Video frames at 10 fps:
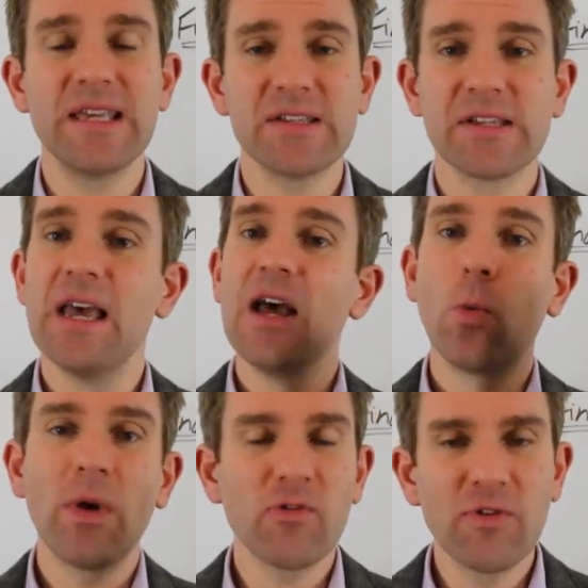this,
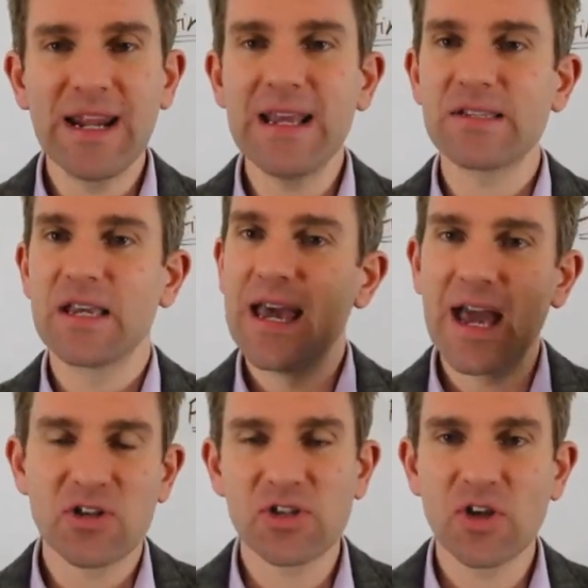whether it is
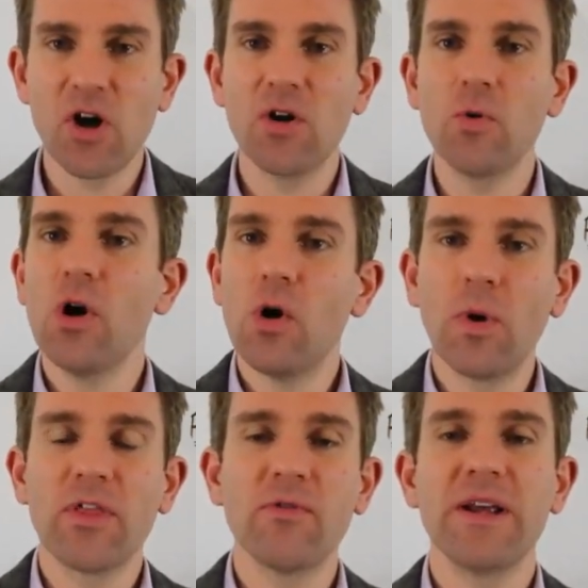external,
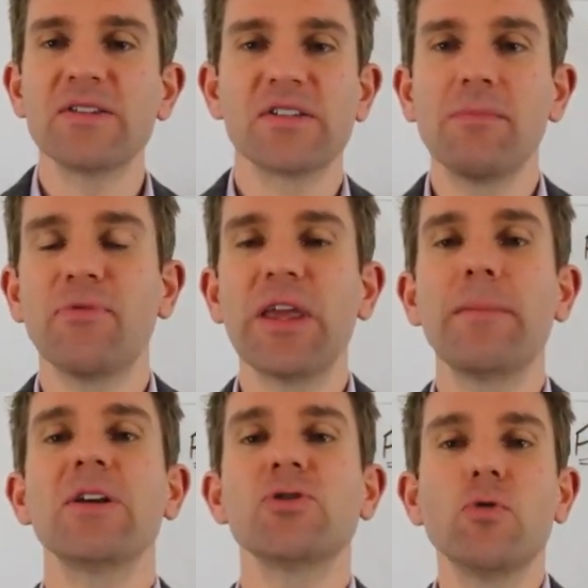whether it is something,
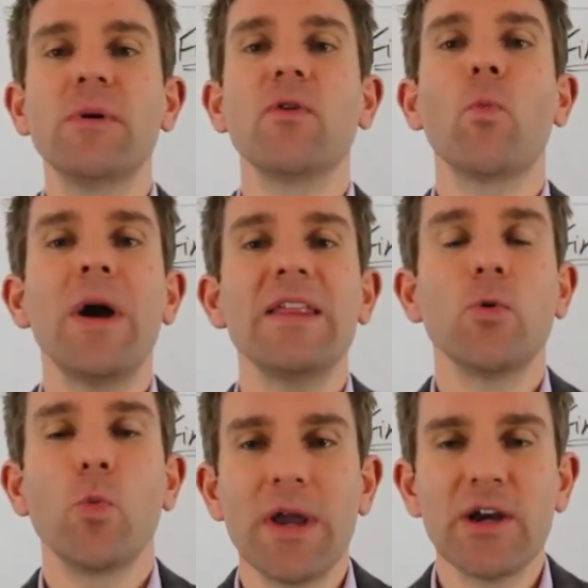but it's normally the way
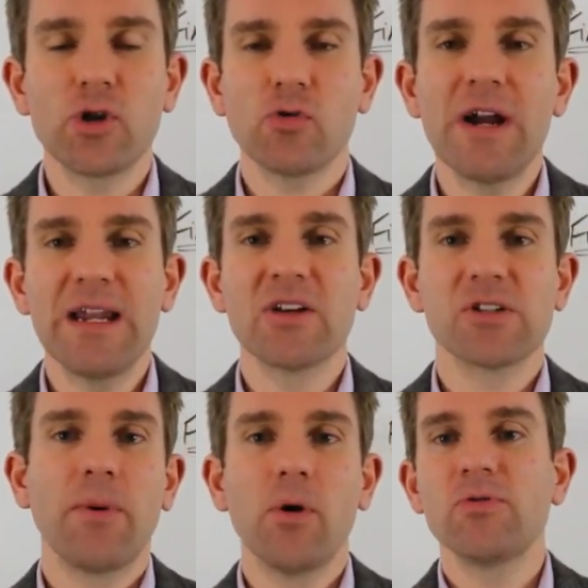that we're trading as
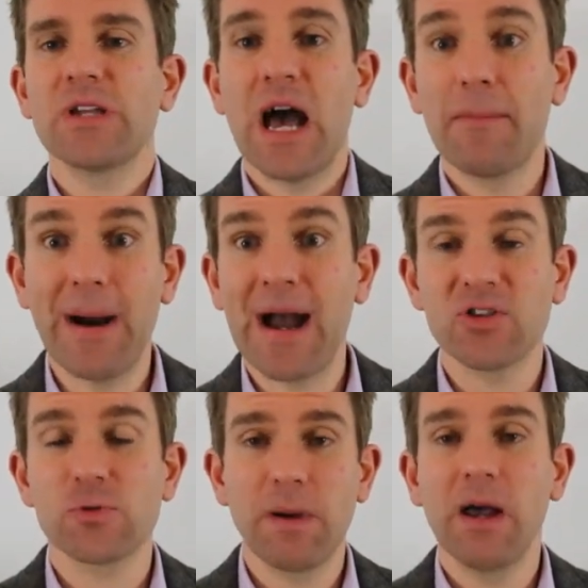opposed to how
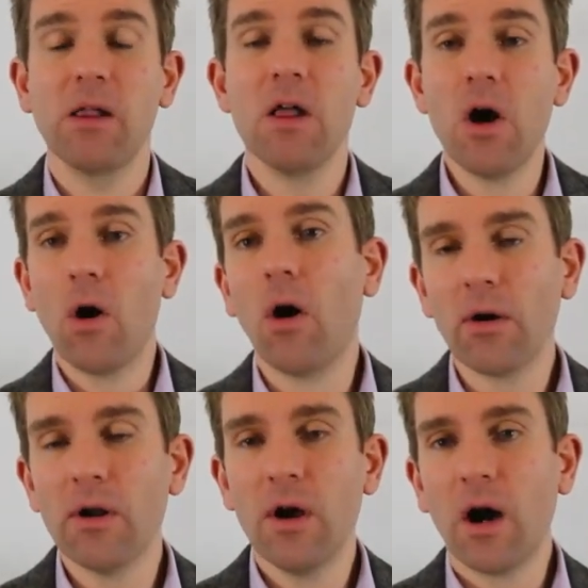bad spell
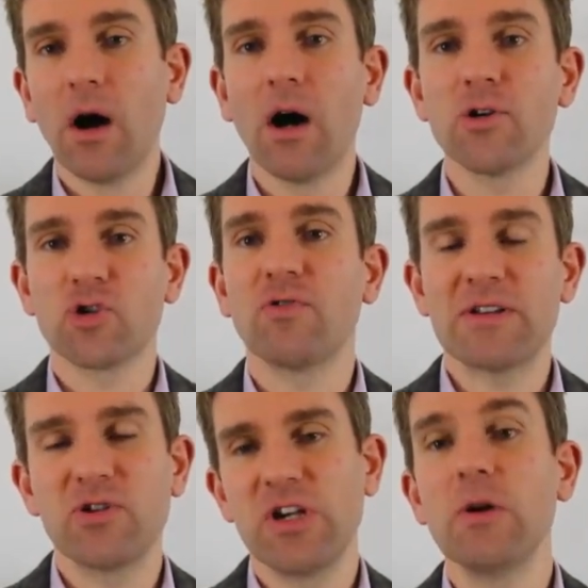on our
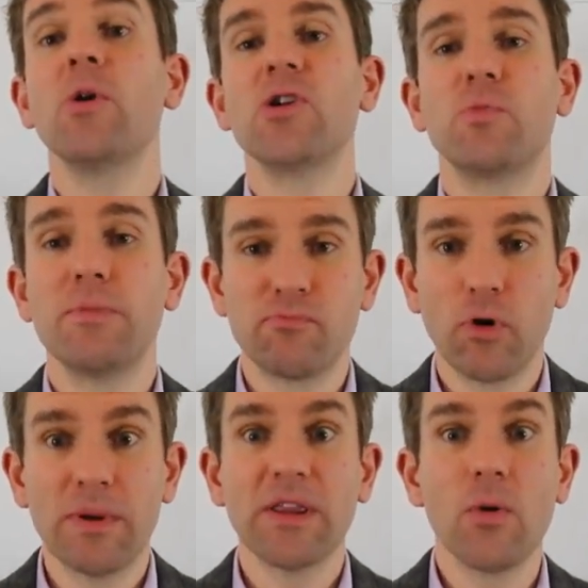strategy, which we
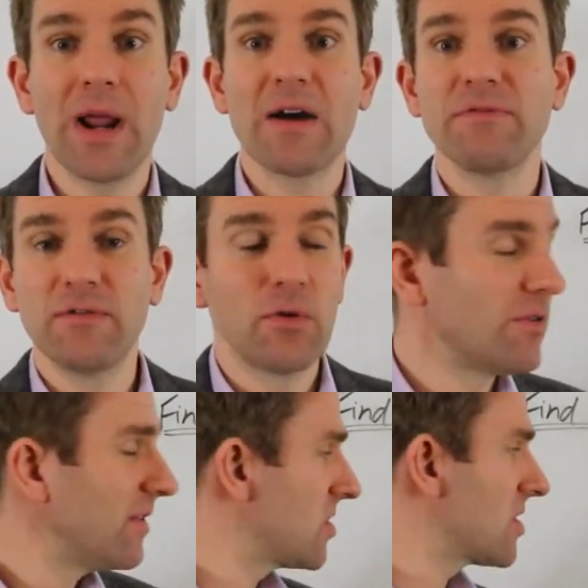probably don't have if we
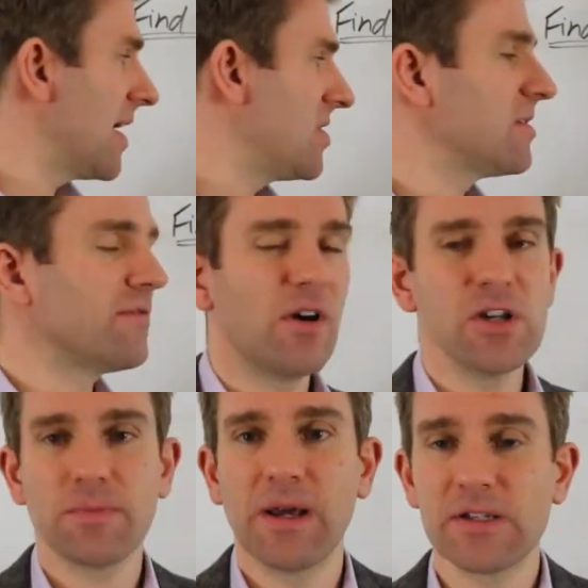are in this case in the
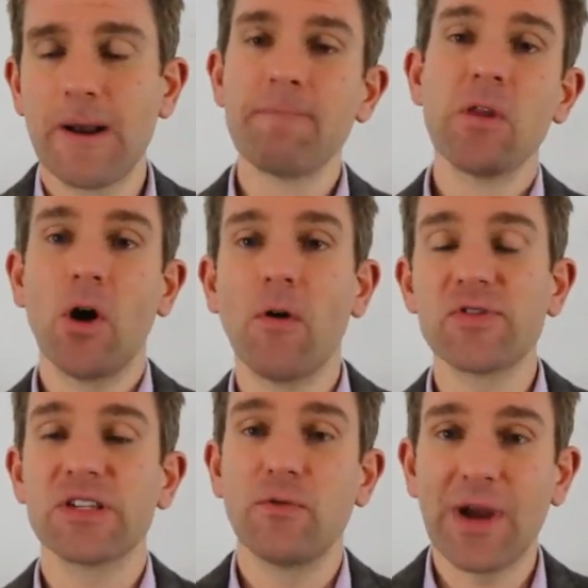first place.
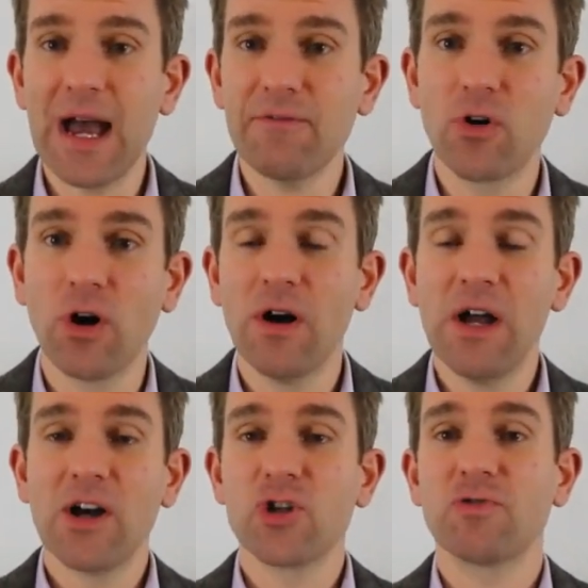Obviously, if we have got
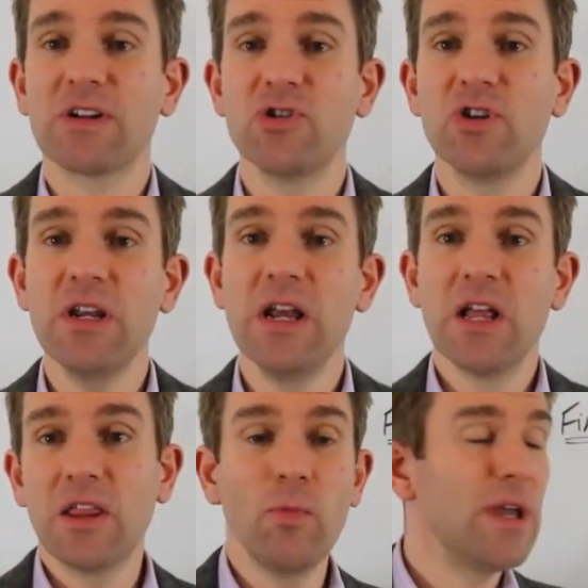a strategy,
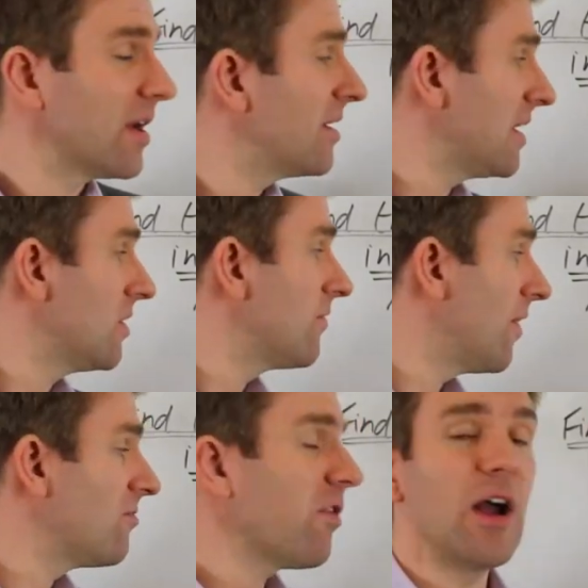then we can
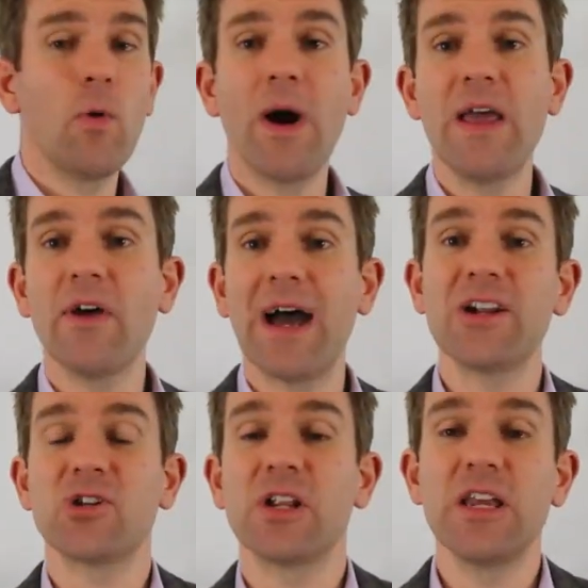identify right away that
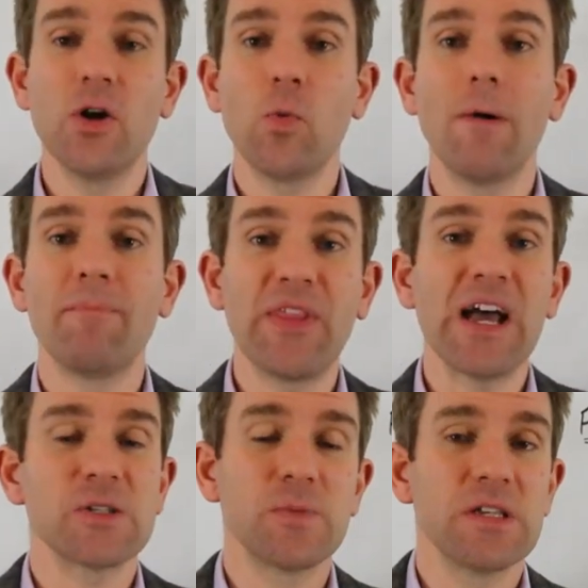actually, you know what,
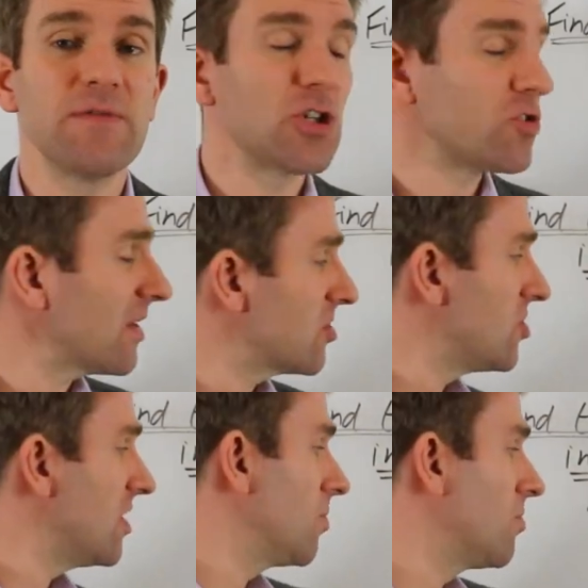that specific
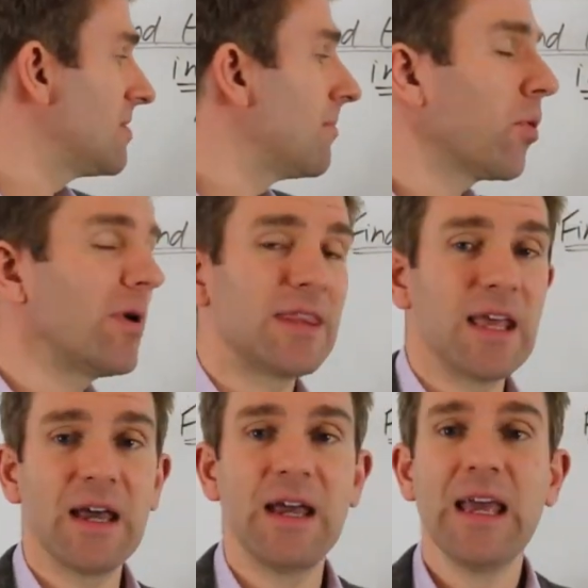strategy that was employed
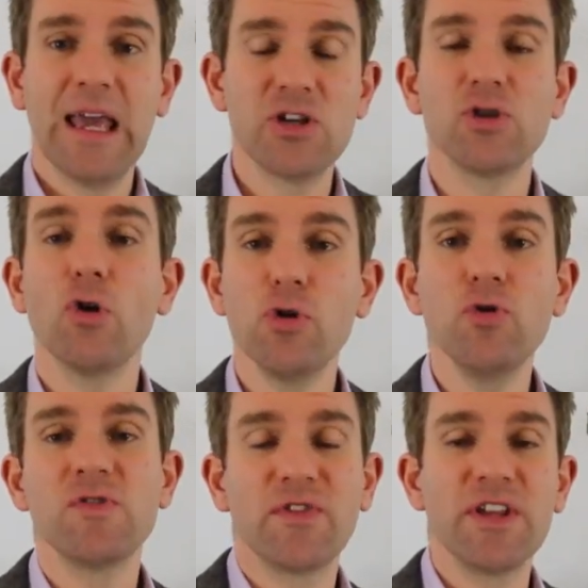there is no
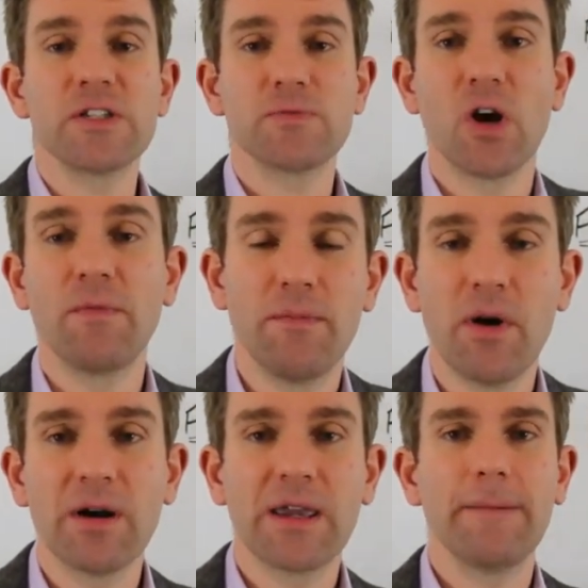use for this type of
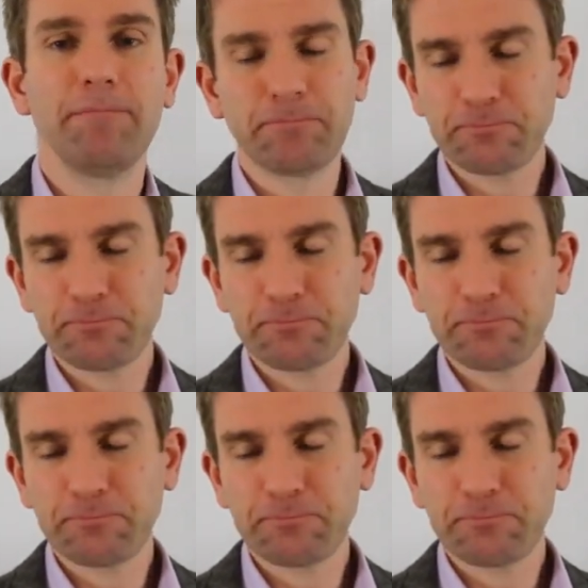market